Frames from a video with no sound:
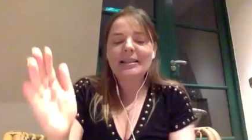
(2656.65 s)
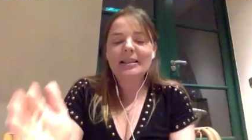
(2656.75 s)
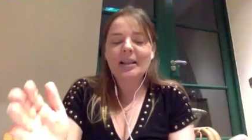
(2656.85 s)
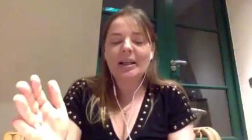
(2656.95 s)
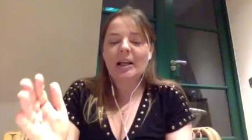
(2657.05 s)

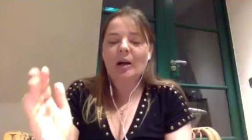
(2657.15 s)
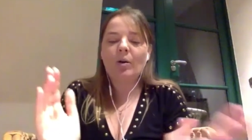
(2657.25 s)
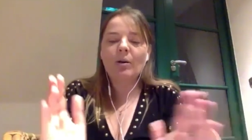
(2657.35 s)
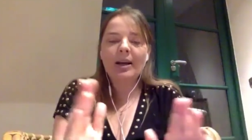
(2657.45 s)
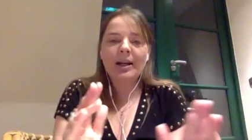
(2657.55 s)
the
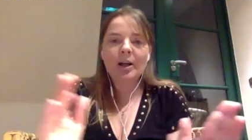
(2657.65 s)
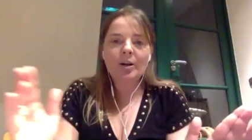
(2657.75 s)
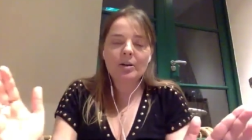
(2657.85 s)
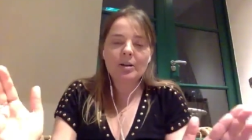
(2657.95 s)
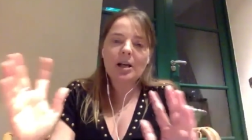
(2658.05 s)
online
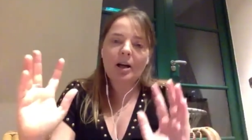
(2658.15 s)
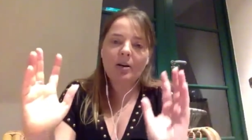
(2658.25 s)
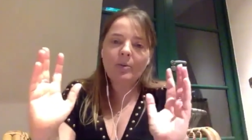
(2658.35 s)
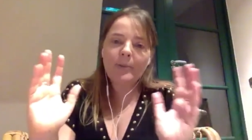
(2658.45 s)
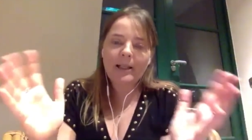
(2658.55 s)
course,
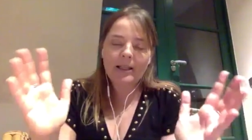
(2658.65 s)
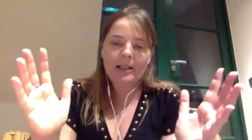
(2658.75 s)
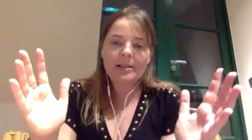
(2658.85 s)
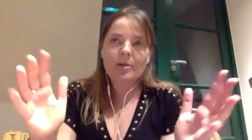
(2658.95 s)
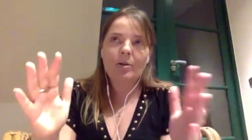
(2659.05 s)
how many
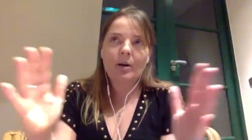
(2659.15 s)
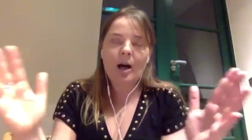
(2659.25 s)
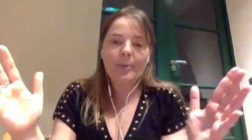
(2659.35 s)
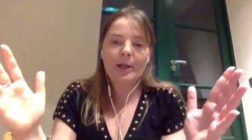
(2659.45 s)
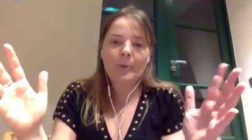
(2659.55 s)
days or how
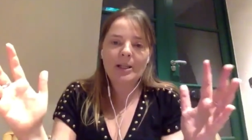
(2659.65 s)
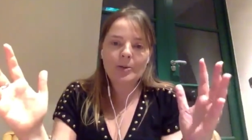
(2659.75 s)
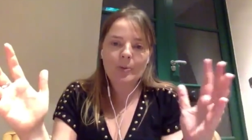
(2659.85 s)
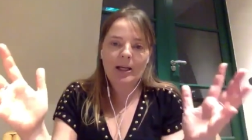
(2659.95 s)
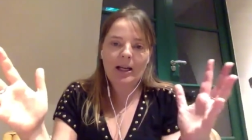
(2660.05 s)
many weeks
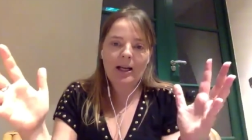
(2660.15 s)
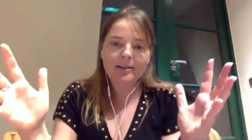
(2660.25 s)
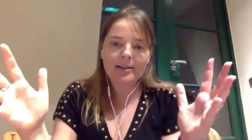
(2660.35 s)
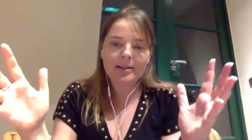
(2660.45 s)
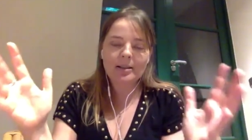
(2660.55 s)
will it
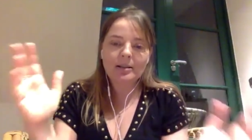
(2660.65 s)
last?